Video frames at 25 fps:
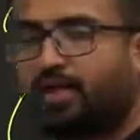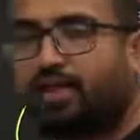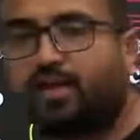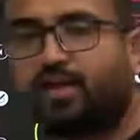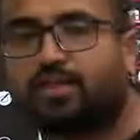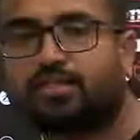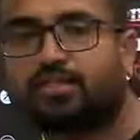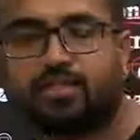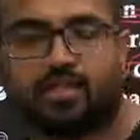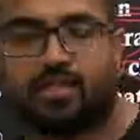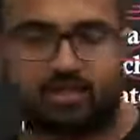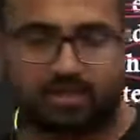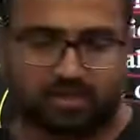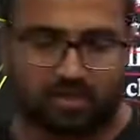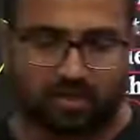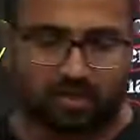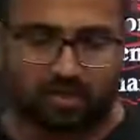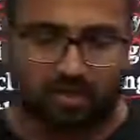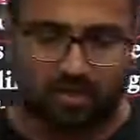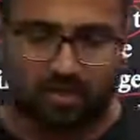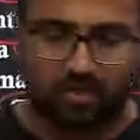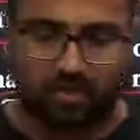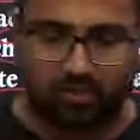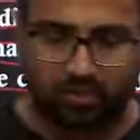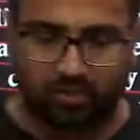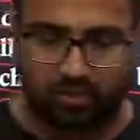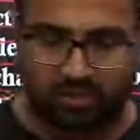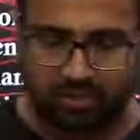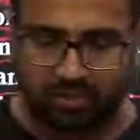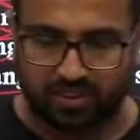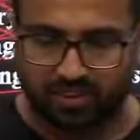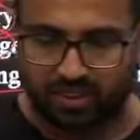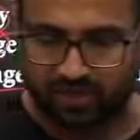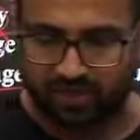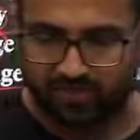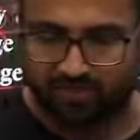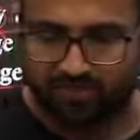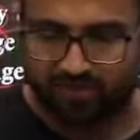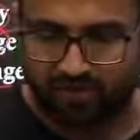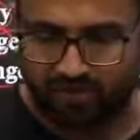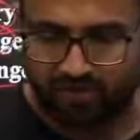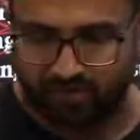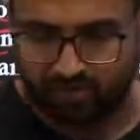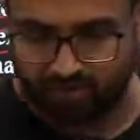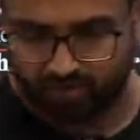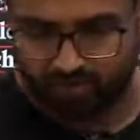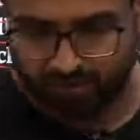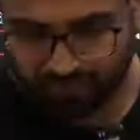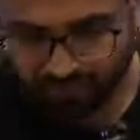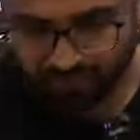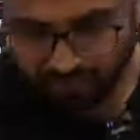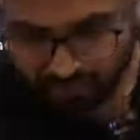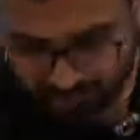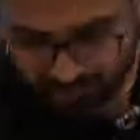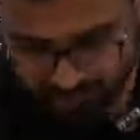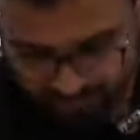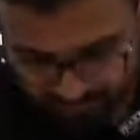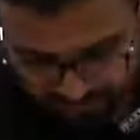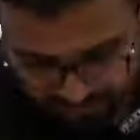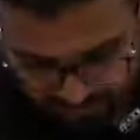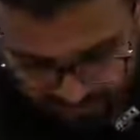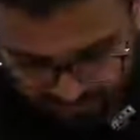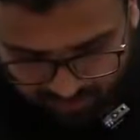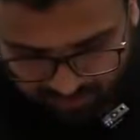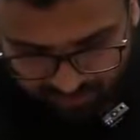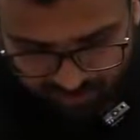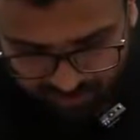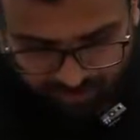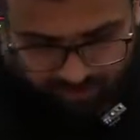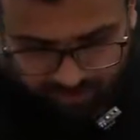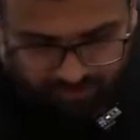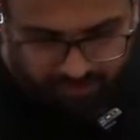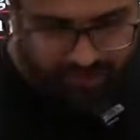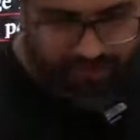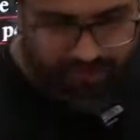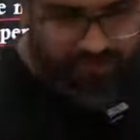Is it clear to each and every one of you? Is it fine, everybody?